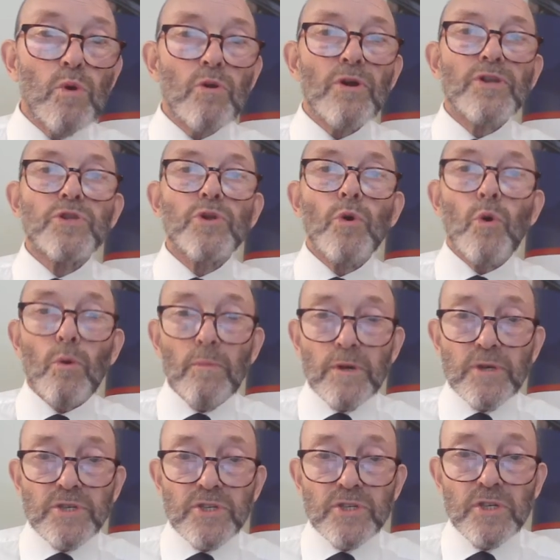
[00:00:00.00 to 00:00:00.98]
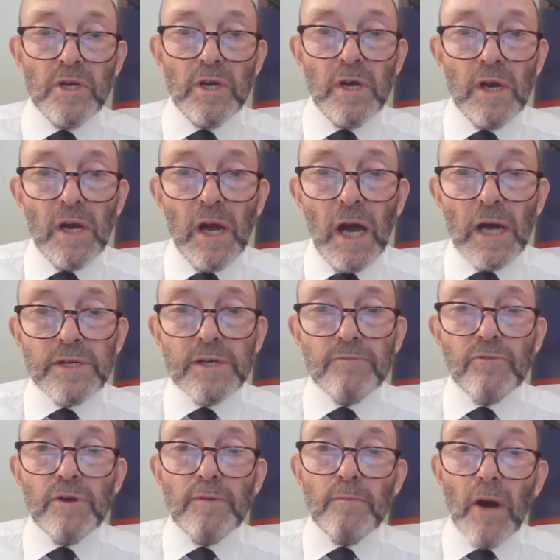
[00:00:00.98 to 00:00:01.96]
were enormous, and
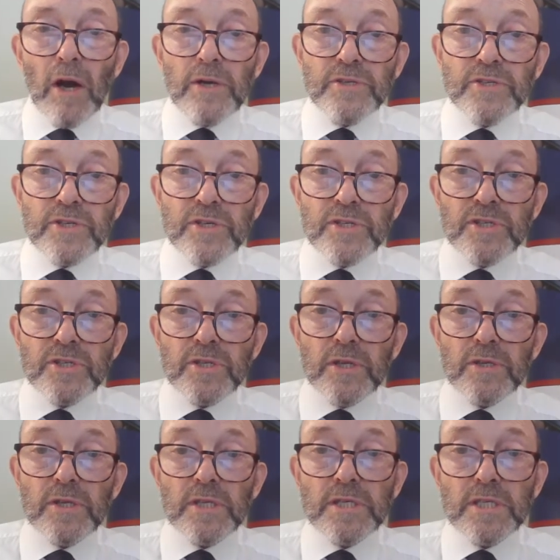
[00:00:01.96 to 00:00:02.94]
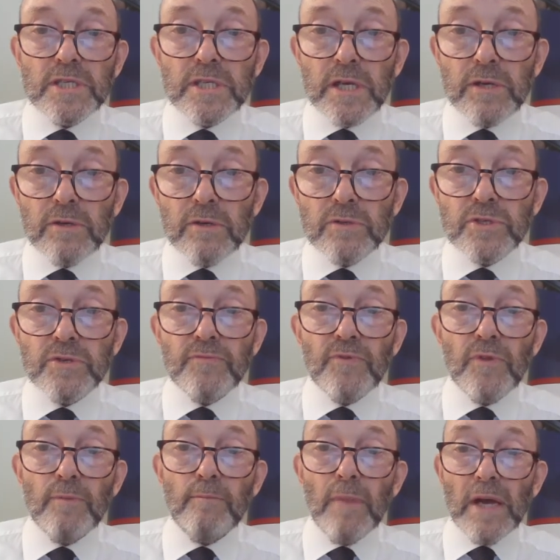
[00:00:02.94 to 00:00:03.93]
it reminds us that the skills
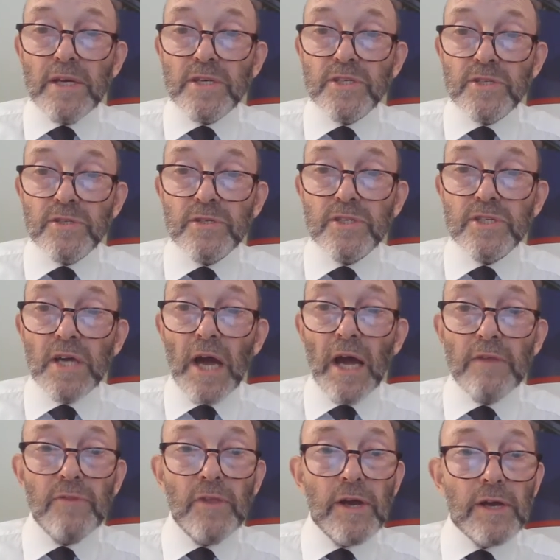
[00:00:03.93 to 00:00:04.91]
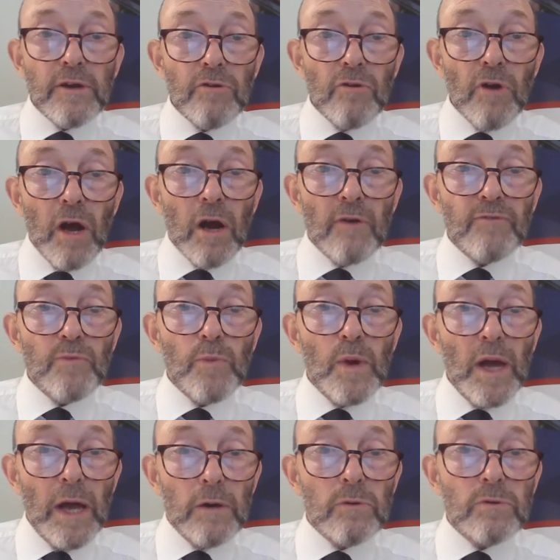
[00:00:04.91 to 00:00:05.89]
of the masons and their craft were
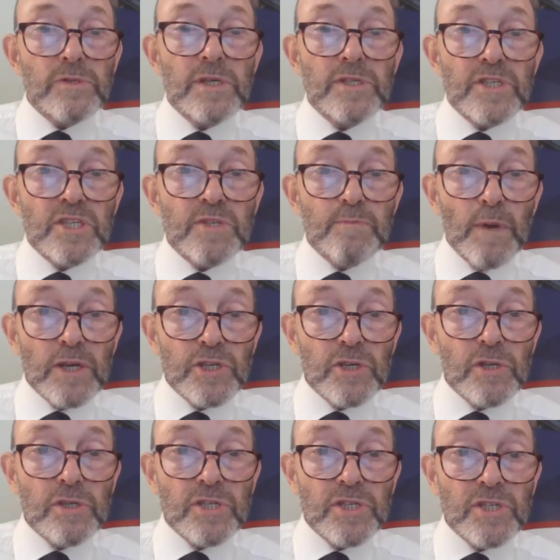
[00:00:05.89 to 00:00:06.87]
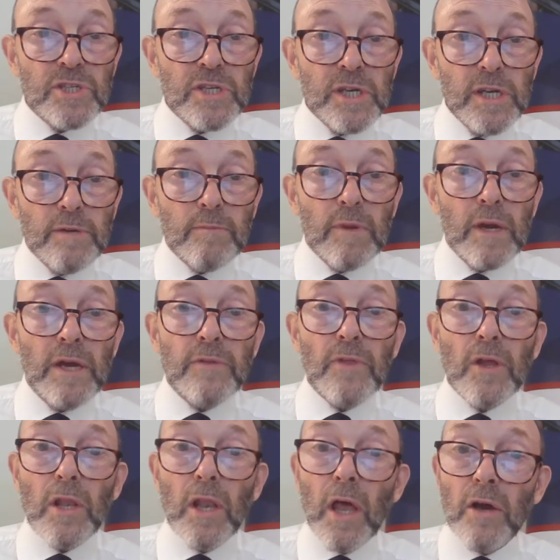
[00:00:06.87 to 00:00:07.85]
held in special esteem in
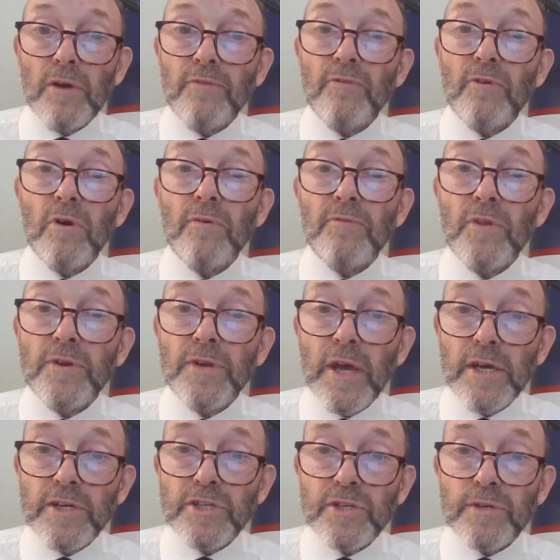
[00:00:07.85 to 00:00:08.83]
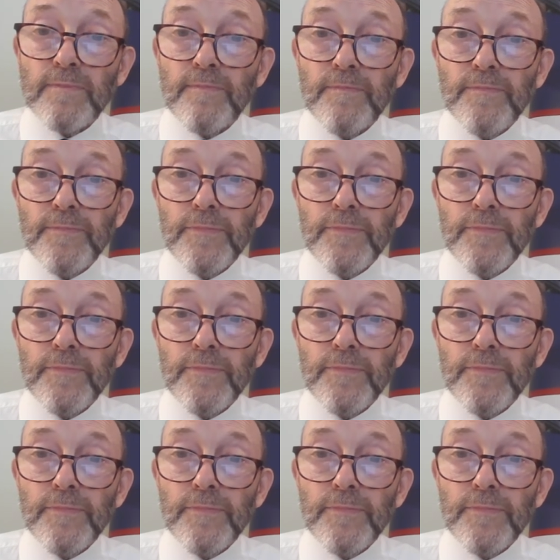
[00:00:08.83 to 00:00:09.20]
the life of the nation.